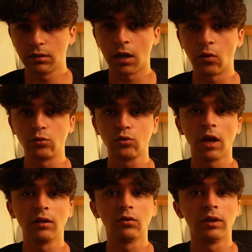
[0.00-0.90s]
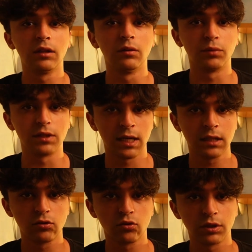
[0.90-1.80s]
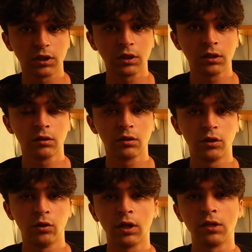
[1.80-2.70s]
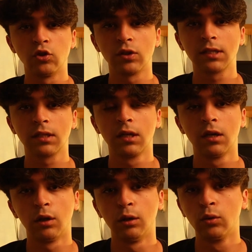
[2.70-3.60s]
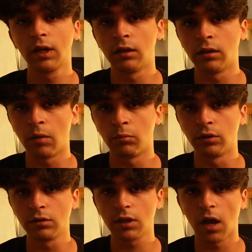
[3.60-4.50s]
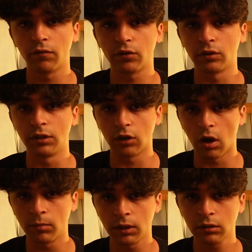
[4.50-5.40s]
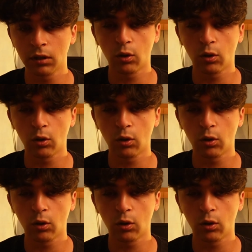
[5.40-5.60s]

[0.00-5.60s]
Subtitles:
Now, to calculate the percentage return, you can just look at the numbers after the comma,